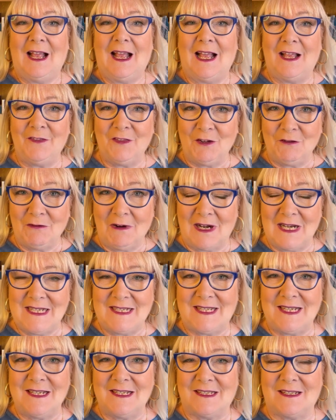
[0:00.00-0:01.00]
and the
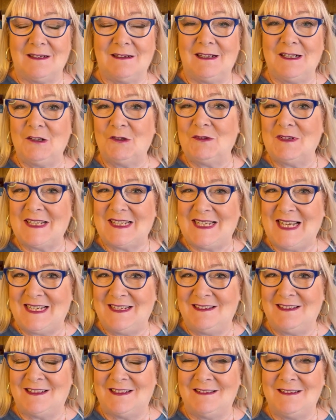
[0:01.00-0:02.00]
rising sign or
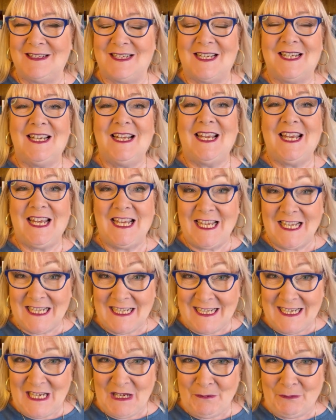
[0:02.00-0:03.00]
ascendant
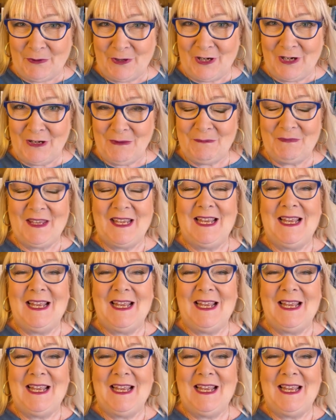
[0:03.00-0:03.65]
in Libra,